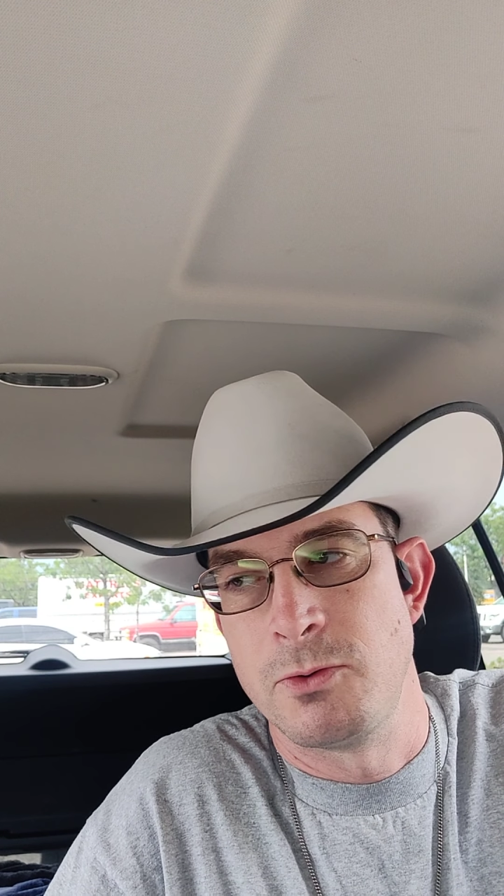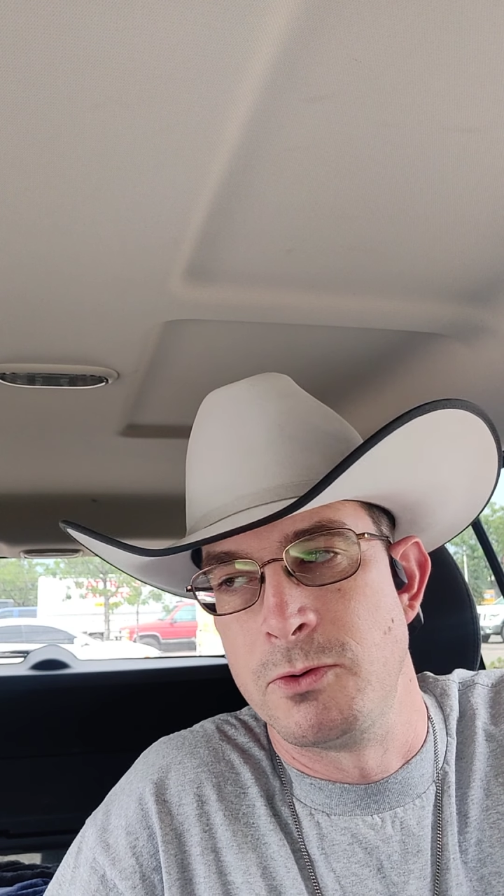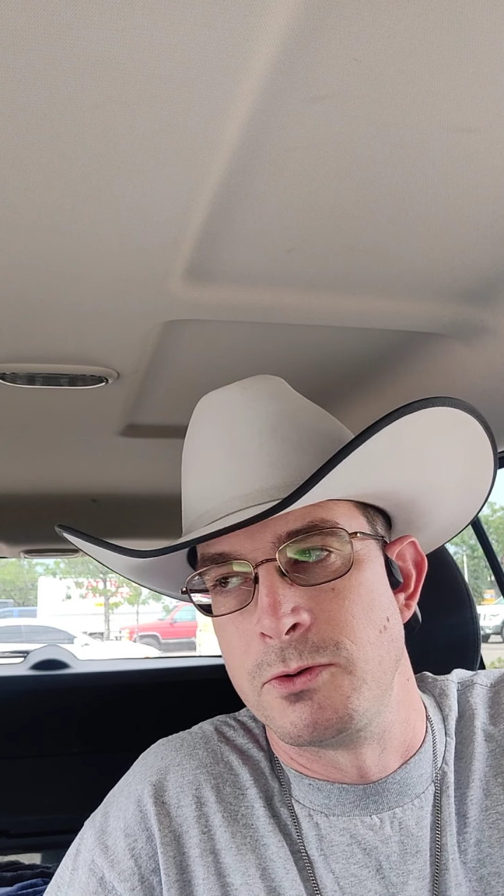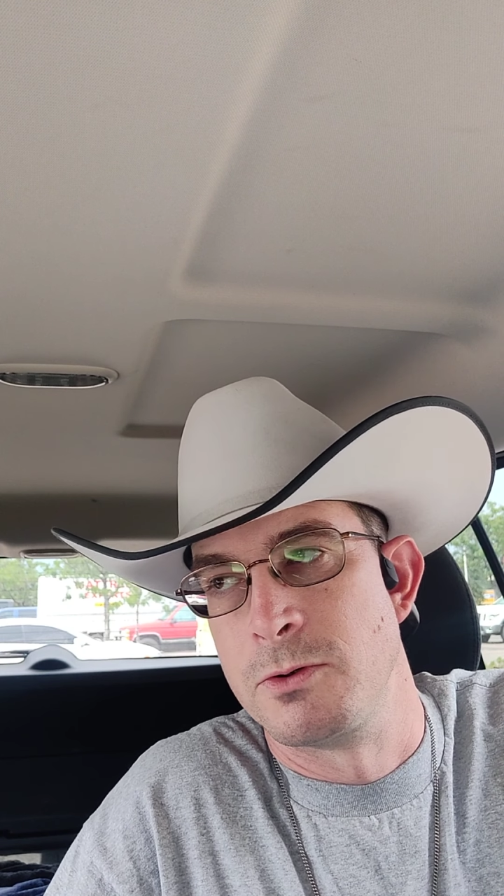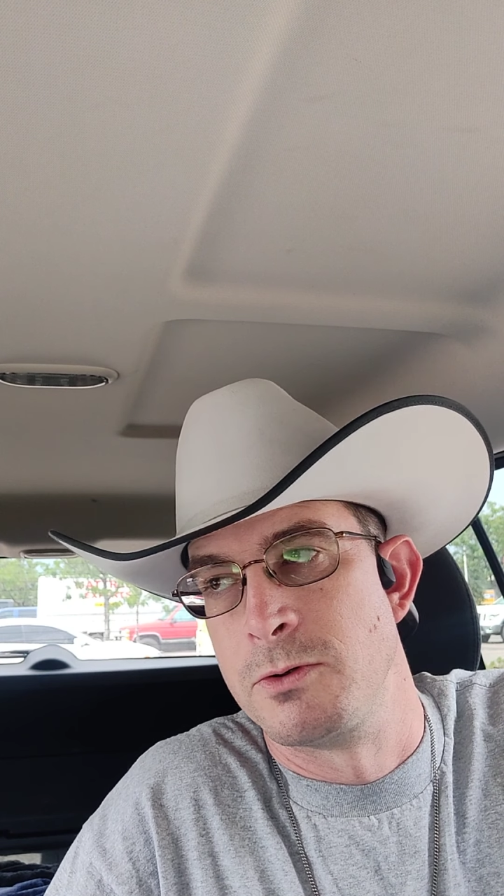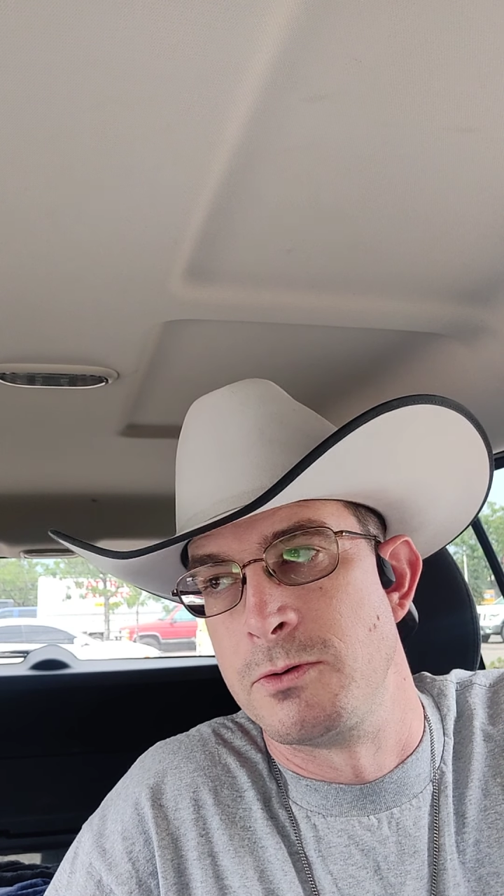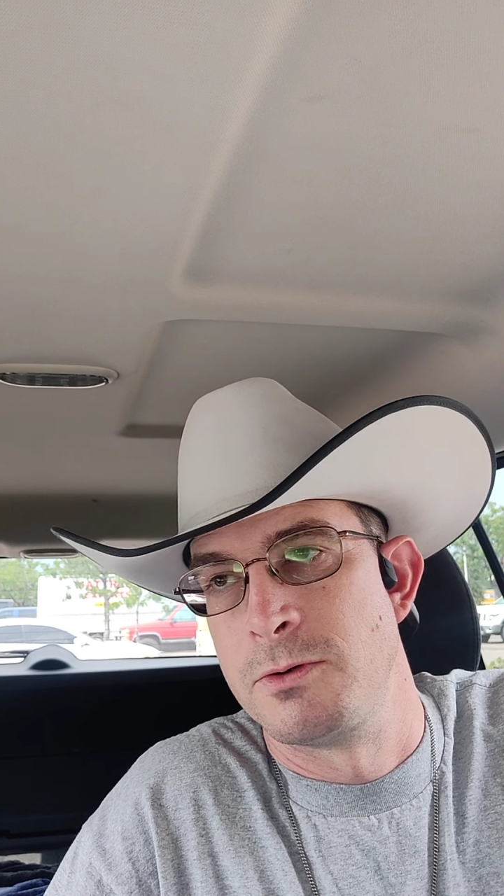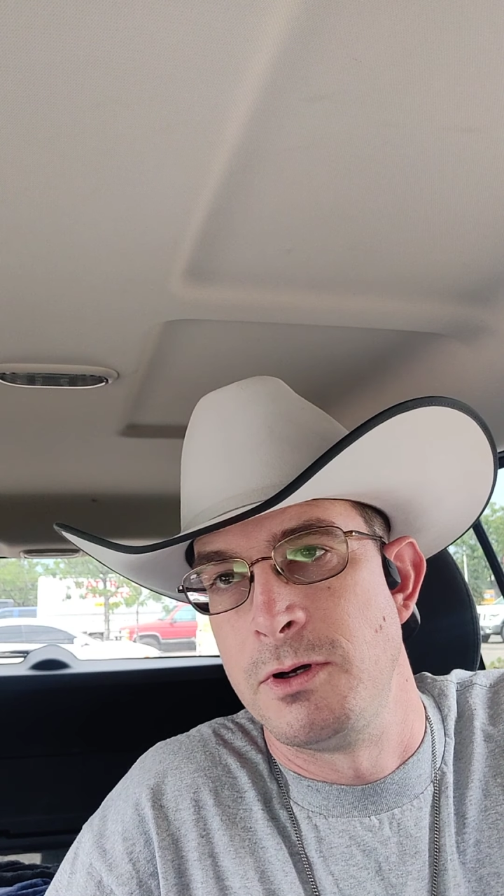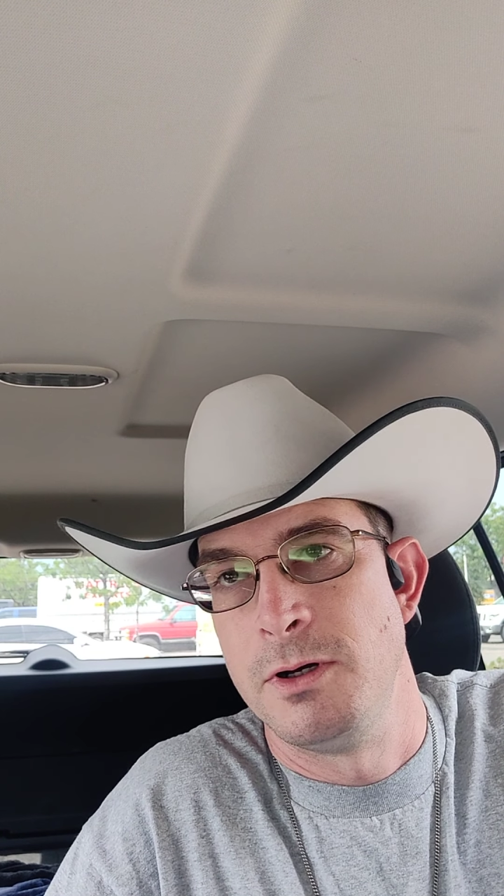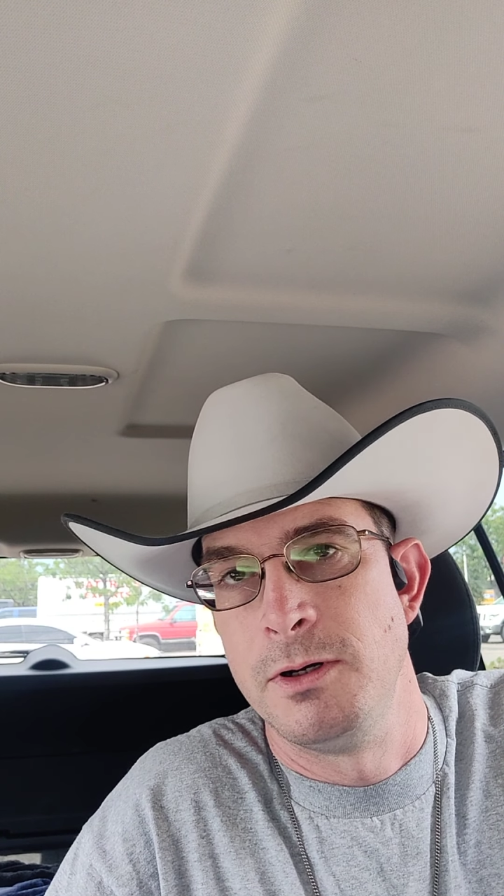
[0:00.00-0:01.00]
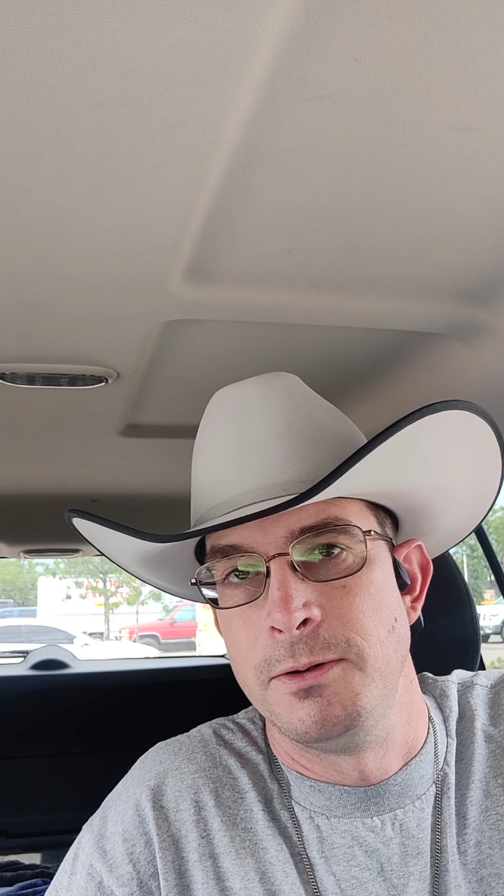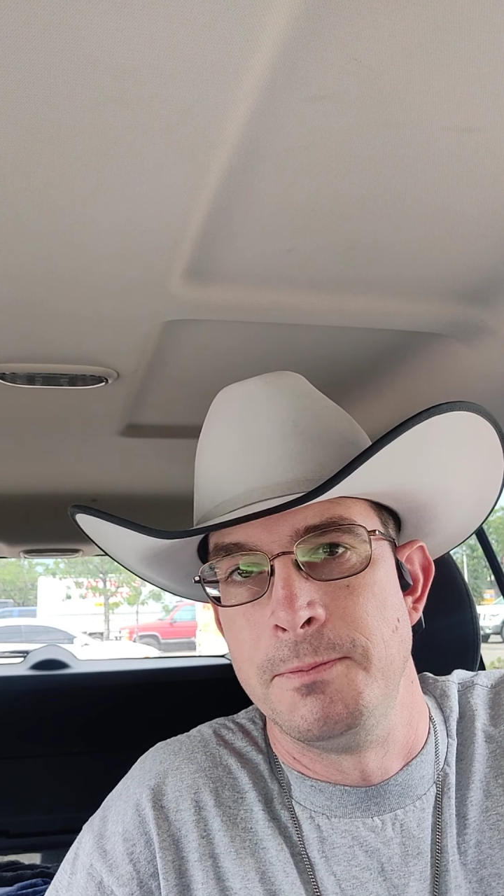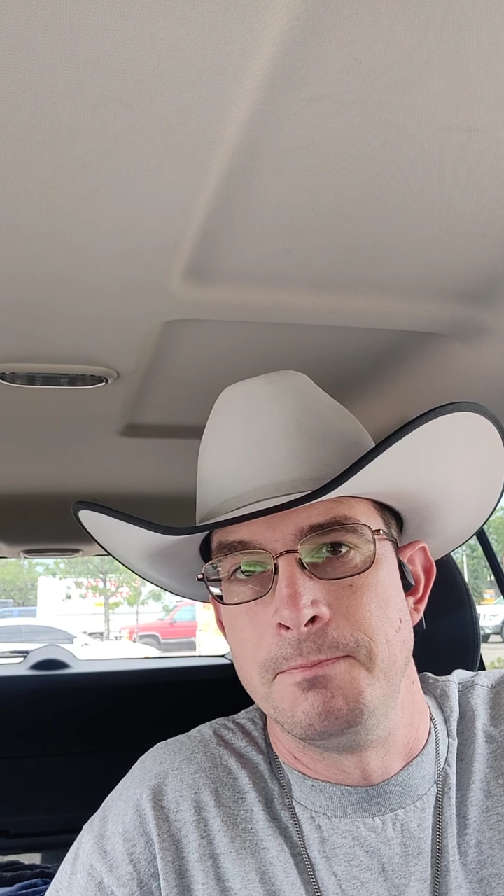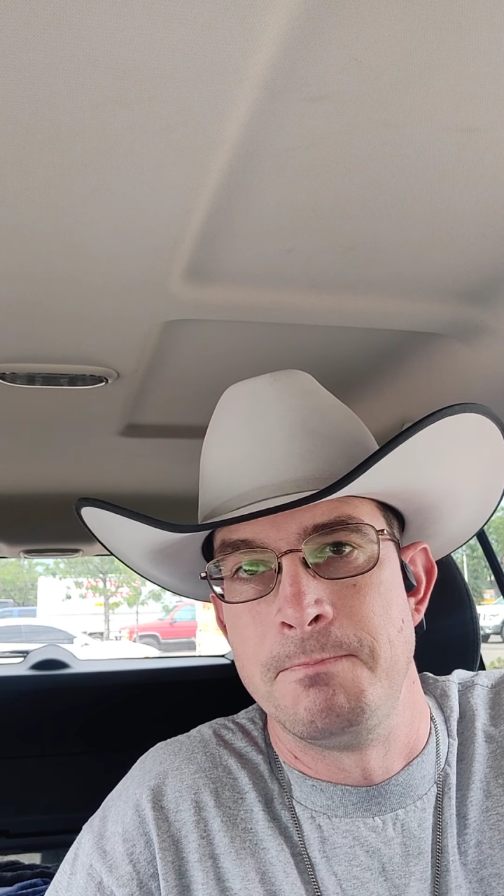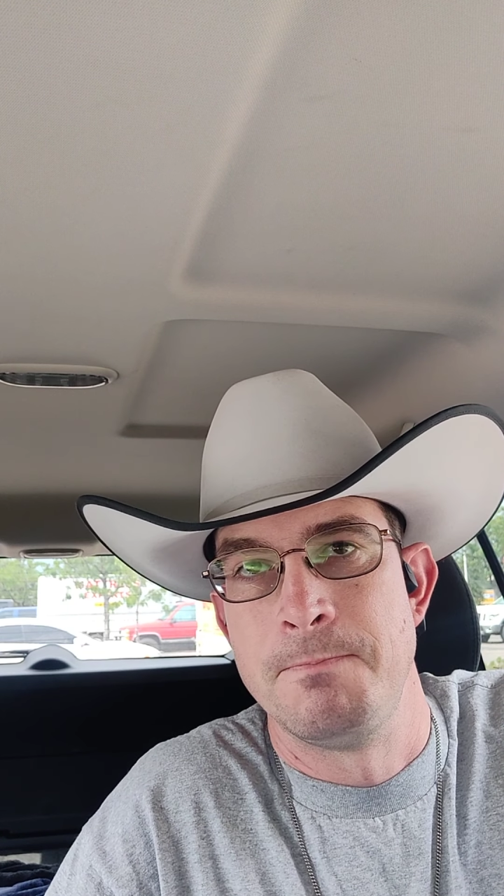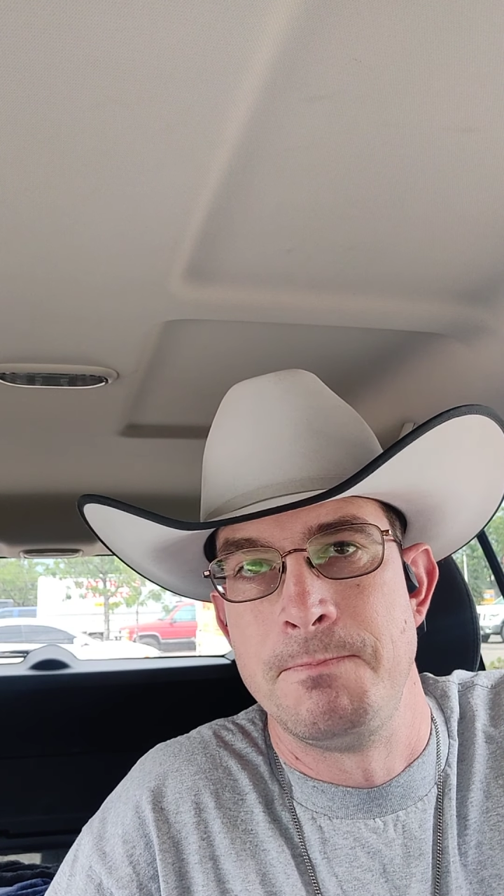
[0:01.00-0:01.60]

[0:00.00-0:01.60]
or um,